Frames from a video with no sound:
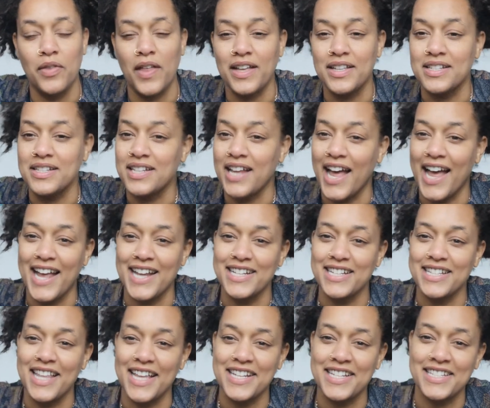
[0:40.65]
That
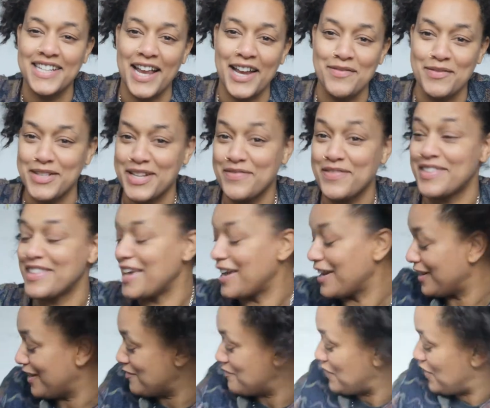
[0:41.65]
sand was everything.
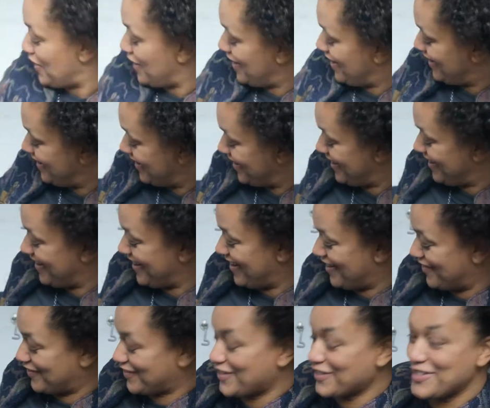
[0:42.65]
And I've
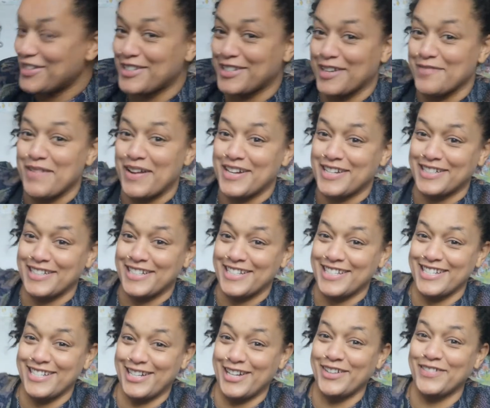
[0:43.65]
got some actually
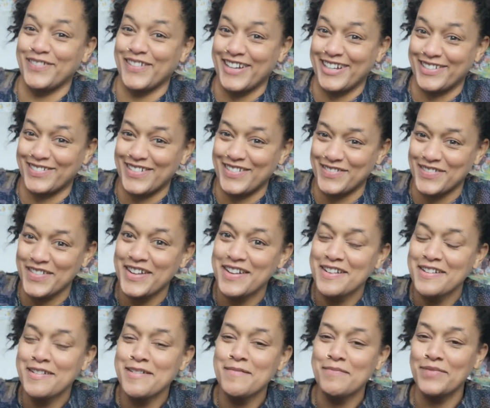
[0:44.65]
to work with.
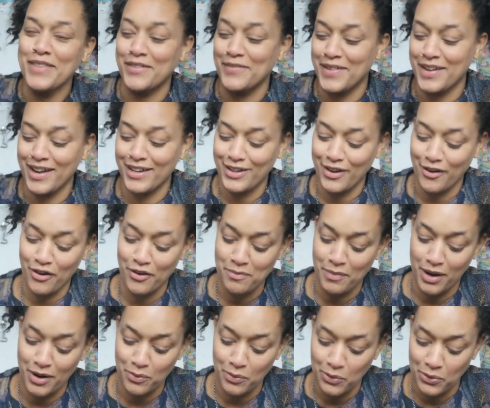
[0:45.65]
That when I go on
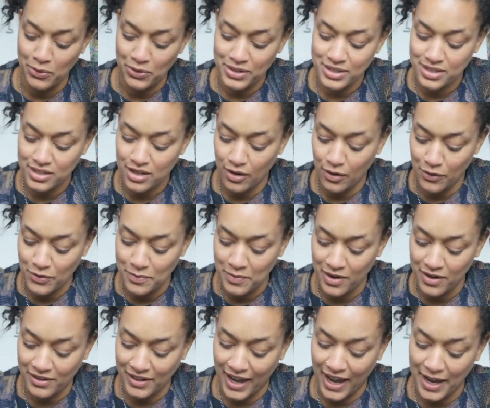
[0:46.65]
my walks on
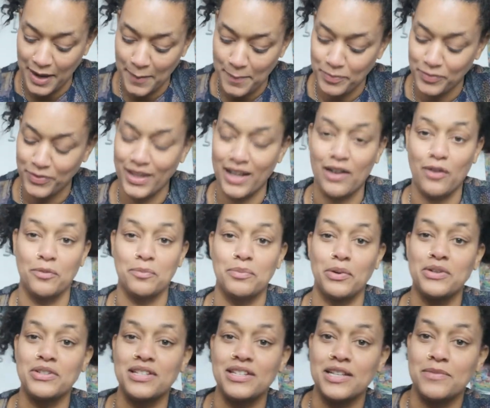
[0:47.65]
Margate, along
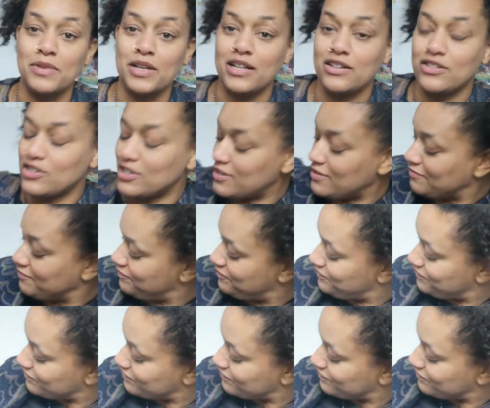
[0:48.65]
Botany Beach and